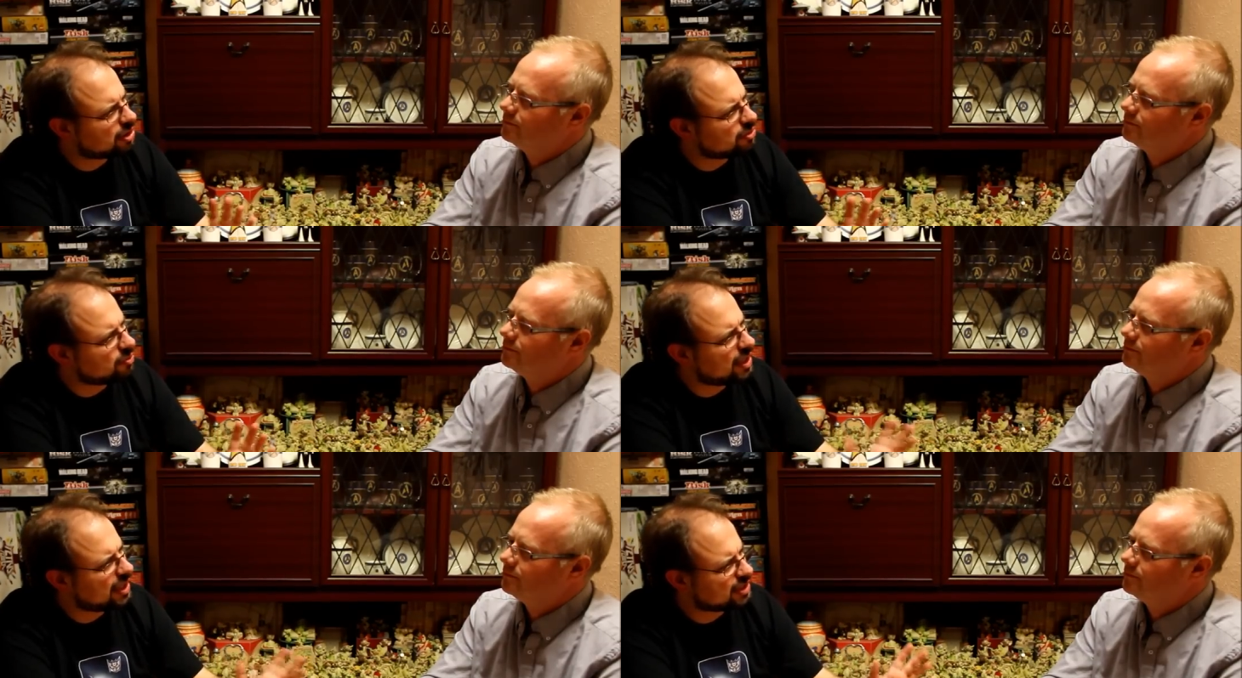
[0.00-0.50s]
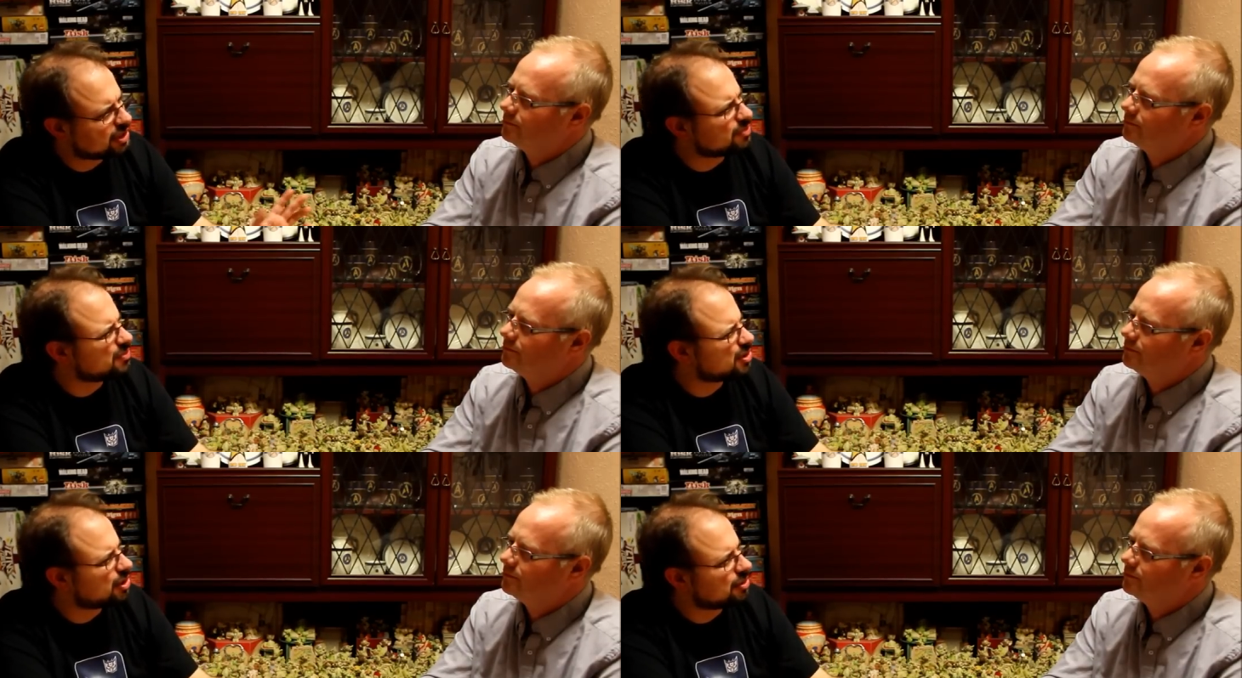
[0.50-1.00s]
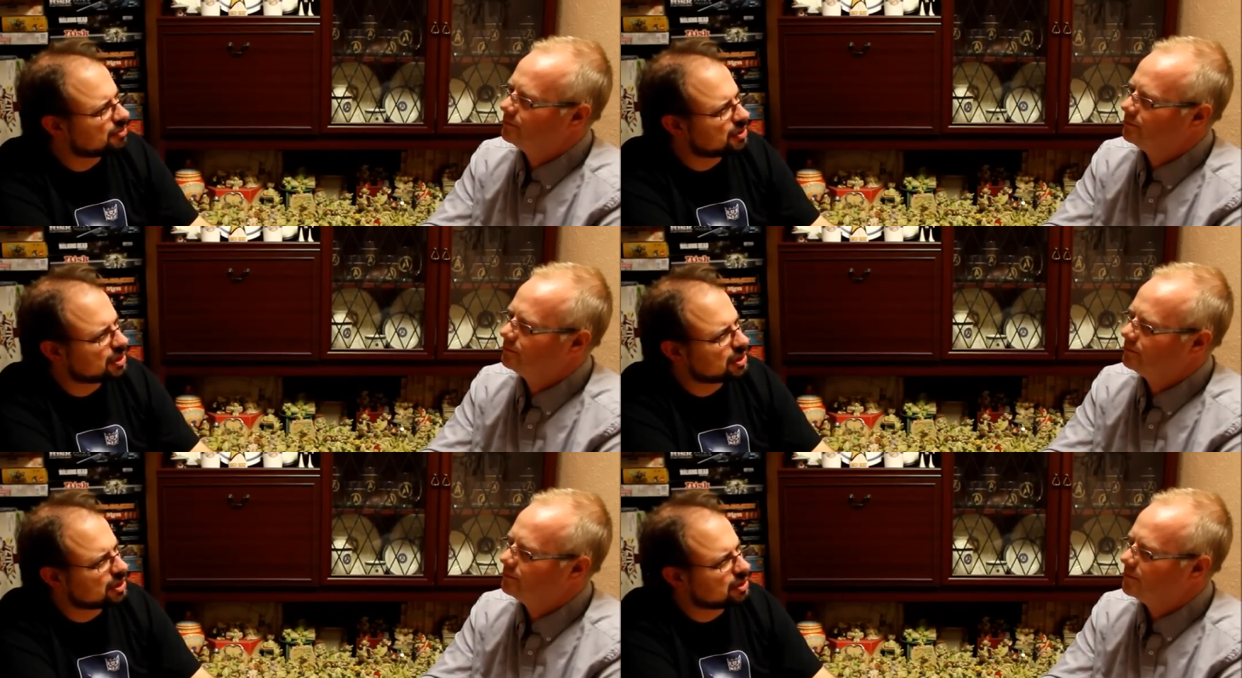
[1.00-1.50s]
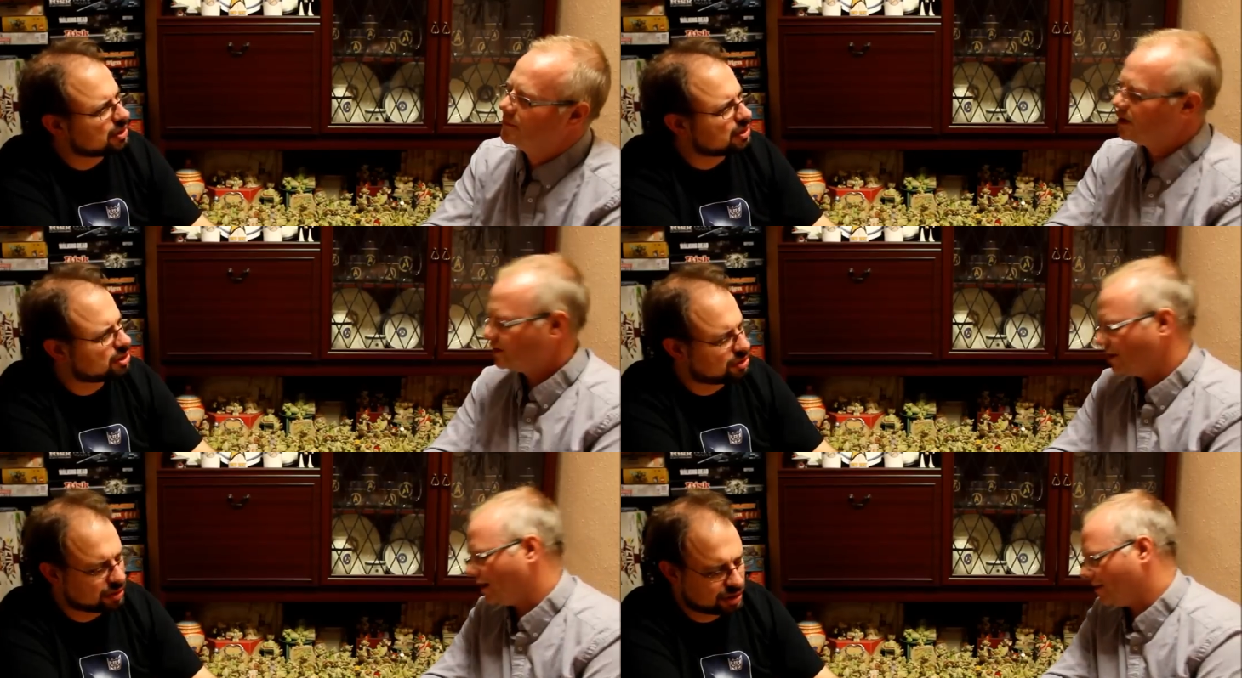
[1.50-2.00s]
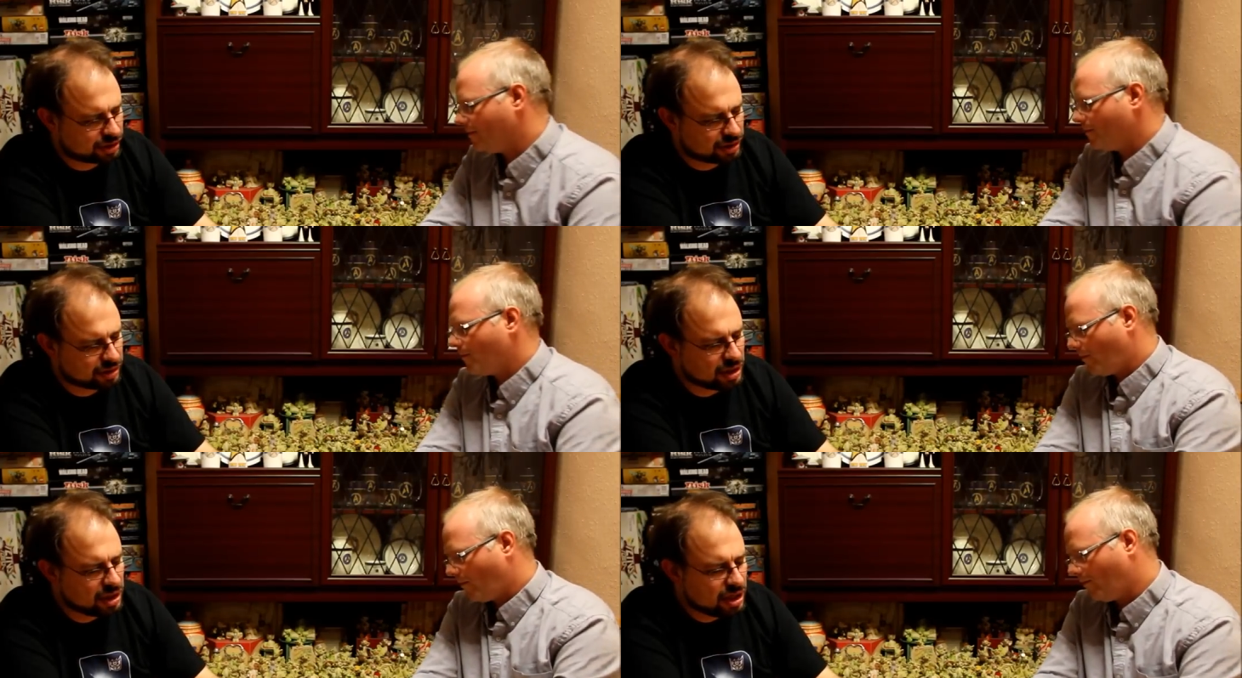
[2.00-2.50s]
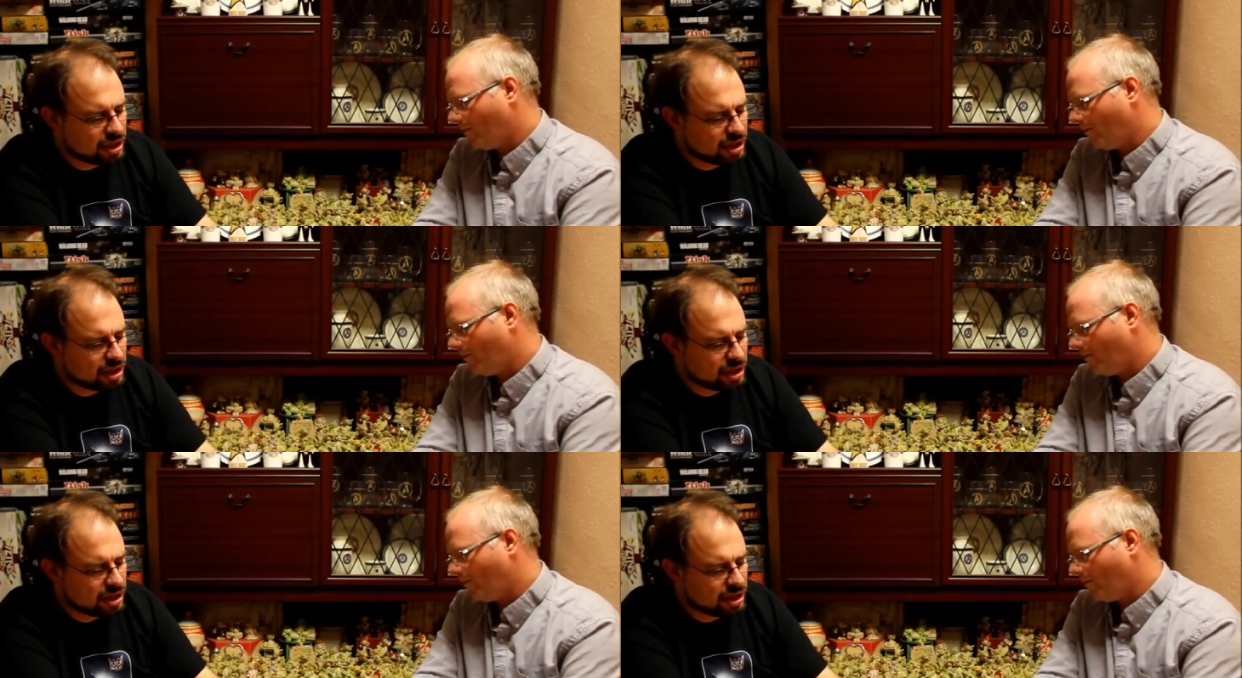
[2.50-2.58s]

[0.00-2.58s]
Speaker 1: go where sometimes in the mm. instructions.